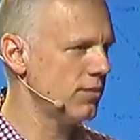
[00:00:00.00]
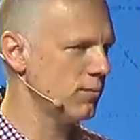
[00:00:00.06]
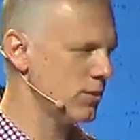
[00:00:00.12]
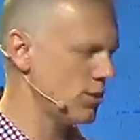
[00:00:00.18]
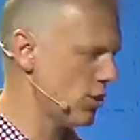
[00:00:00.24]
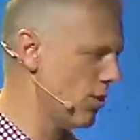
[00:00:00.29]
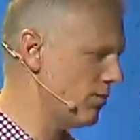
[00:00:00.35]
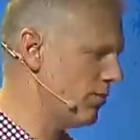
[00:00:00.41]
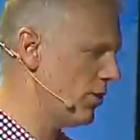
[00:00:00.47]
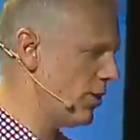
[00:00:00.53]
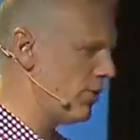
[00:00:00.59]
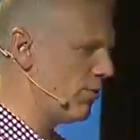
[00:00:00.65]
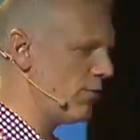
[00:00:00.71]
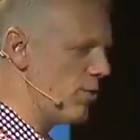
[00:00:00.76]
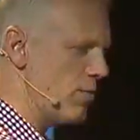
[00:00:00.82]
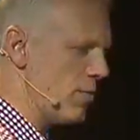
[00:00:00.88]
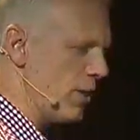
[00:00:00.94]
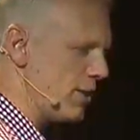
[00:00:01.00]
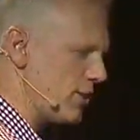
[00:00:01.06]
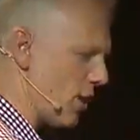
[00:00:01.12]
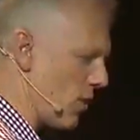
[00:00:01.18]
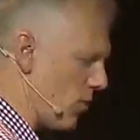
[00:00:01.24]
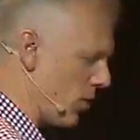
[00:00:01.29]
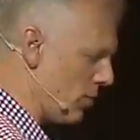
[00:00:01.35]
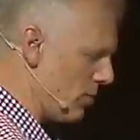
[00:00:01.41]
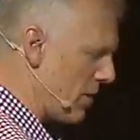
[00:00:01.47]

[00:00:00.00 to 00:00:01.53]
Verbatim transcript: which hopefully in a few minutes I will